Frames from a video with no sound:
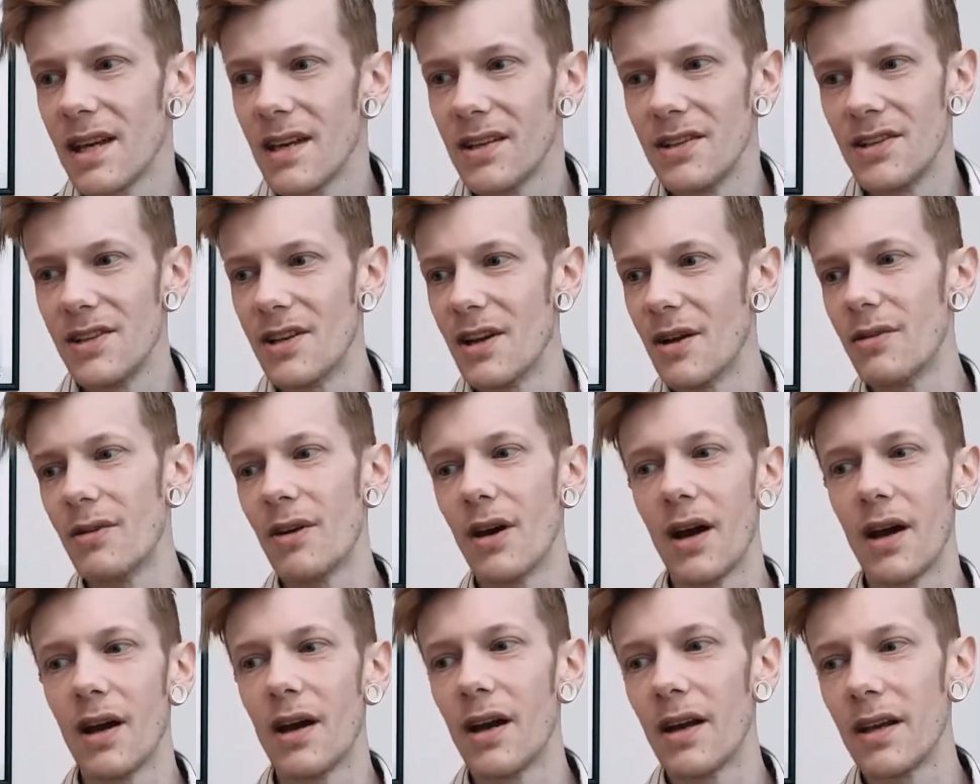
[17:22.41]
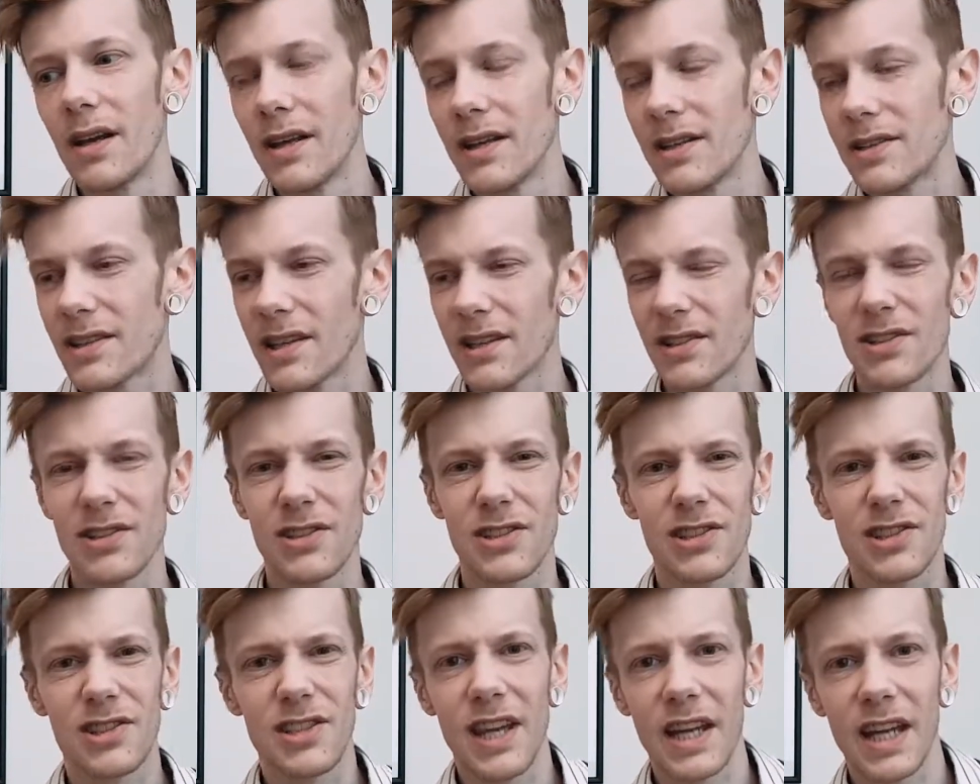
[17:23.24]
you know it doesn't
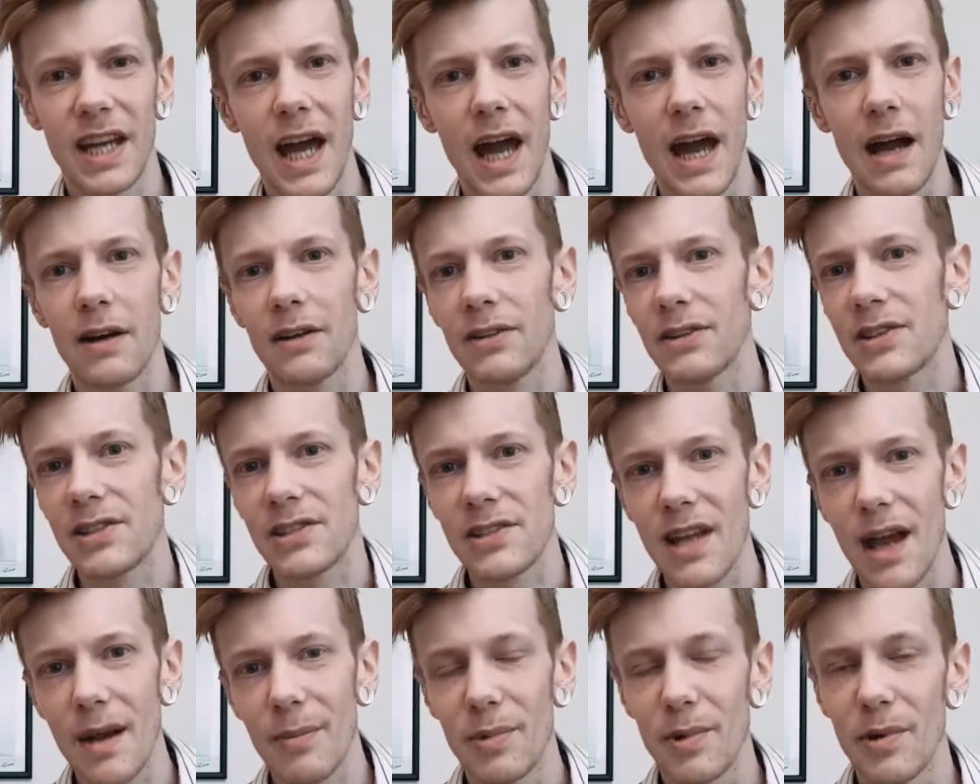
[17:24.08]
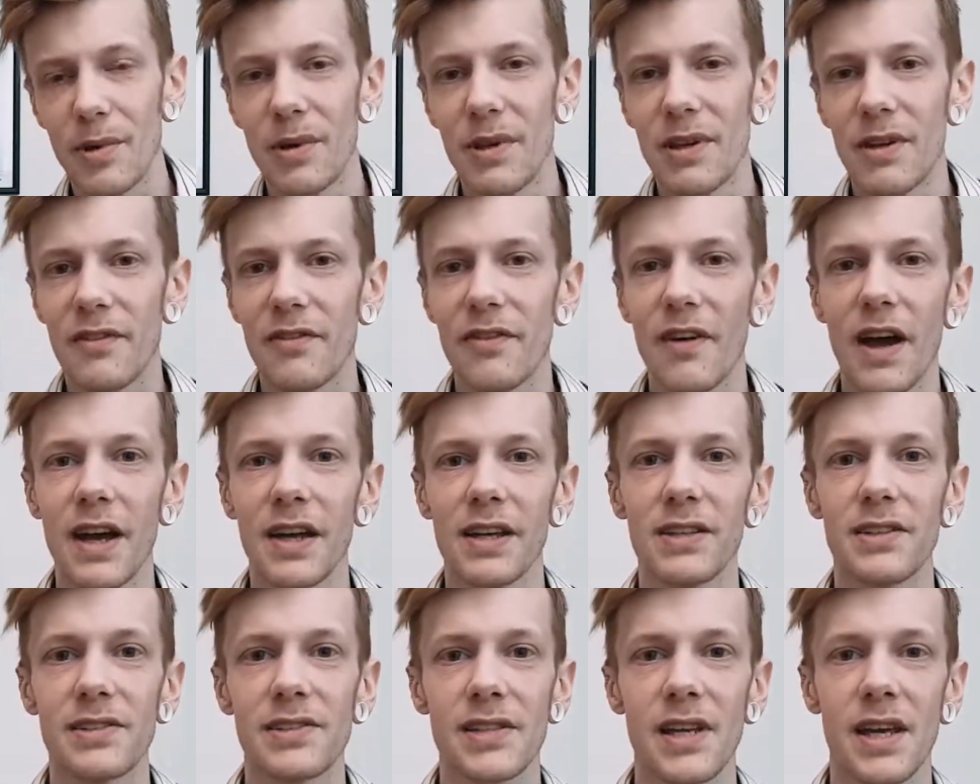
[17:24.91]
stick out and stab you in the
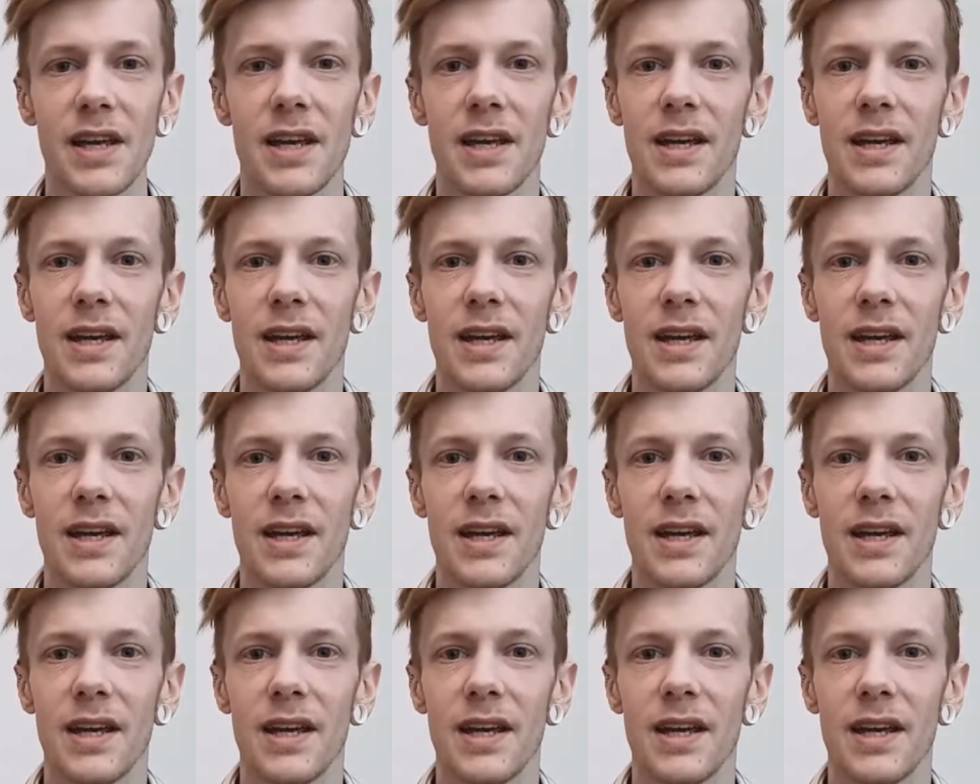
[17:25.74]
face